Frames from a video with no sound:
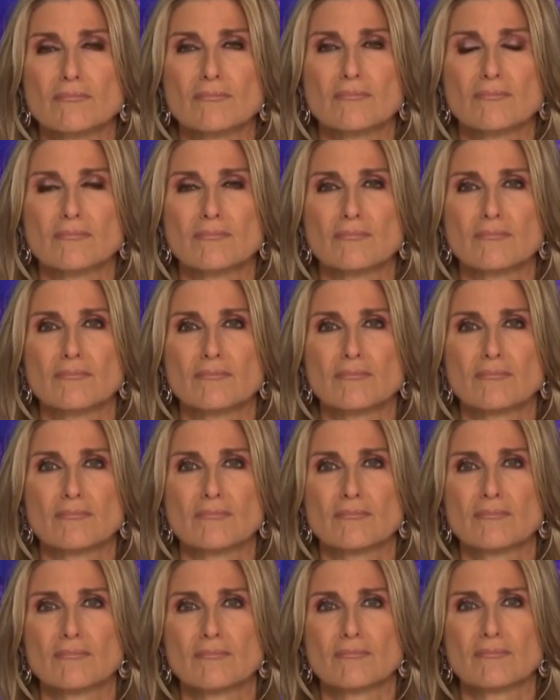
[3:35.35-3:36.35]

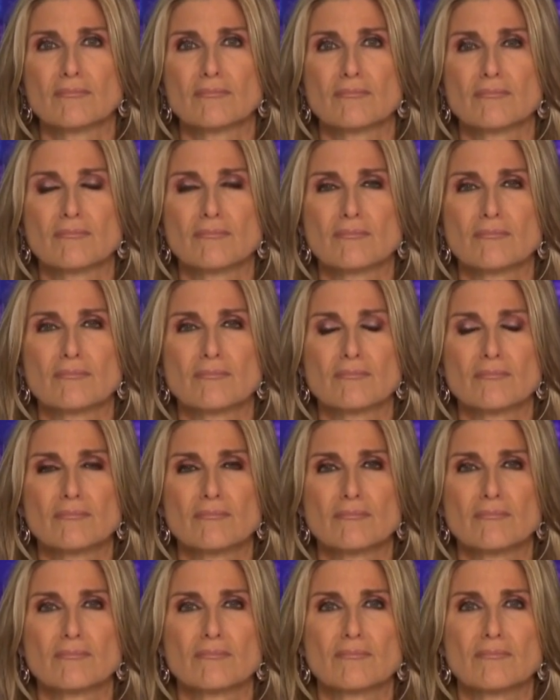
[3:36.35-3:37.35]

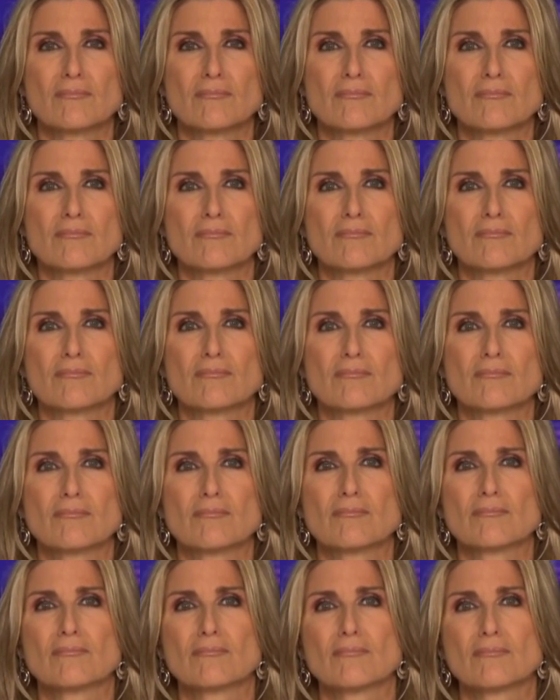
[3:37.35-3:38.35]

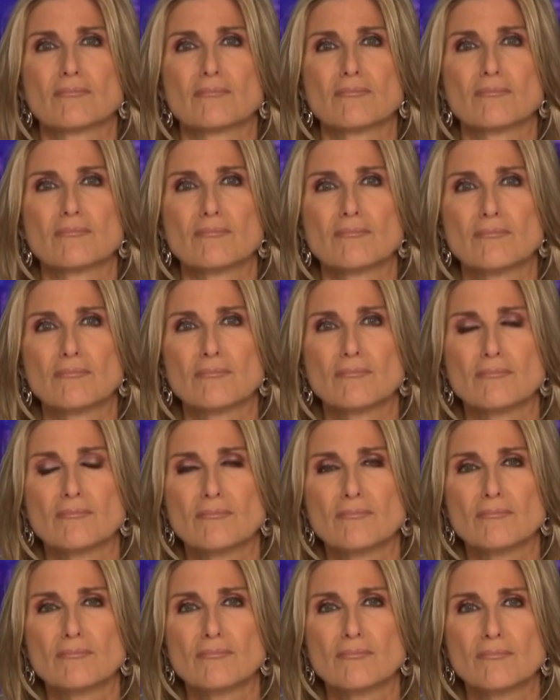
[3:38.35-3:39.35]

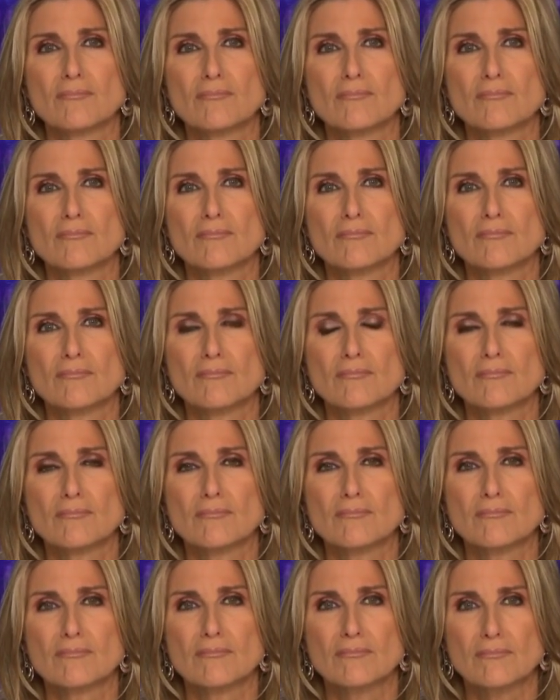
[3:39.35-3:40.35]

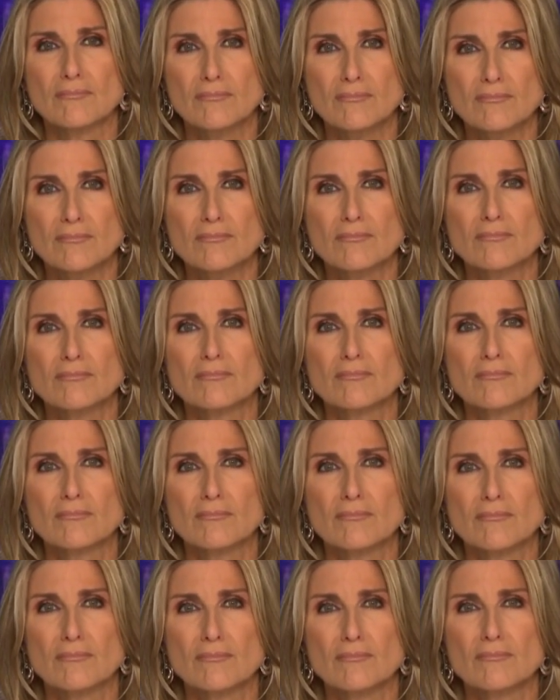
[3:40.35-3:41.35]

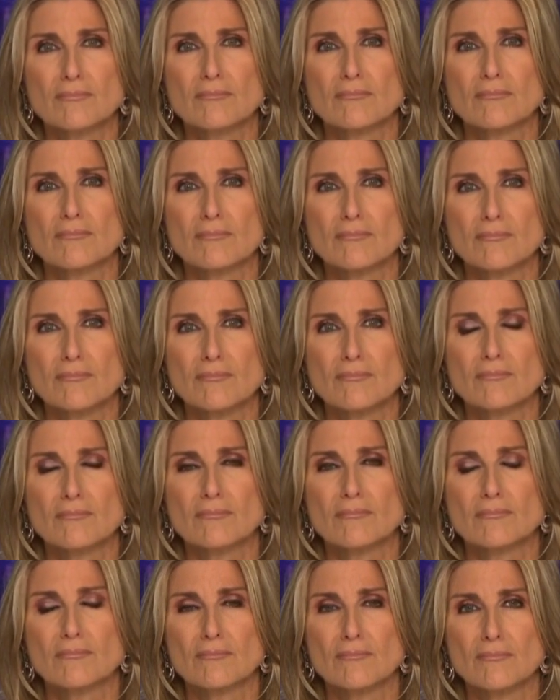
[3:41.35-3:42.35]

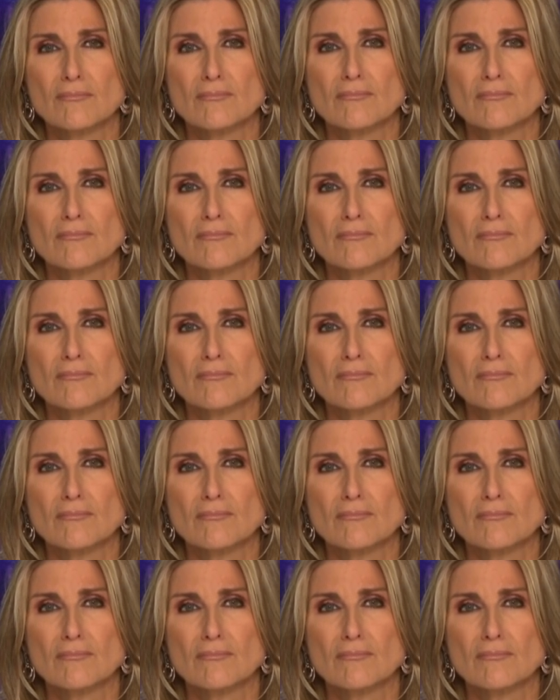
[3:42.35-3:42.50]
[no speech]